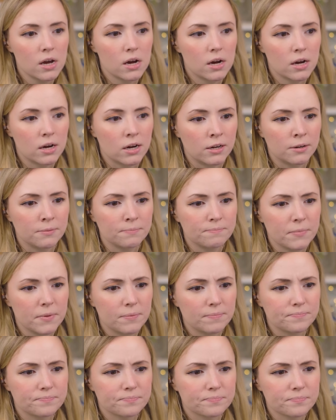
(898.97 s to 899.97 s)

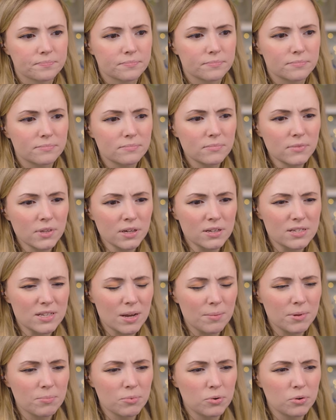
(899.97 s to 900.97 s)

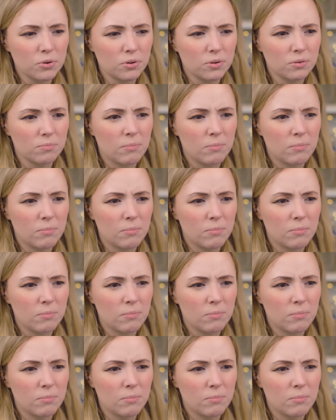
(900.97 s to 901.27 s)
Some people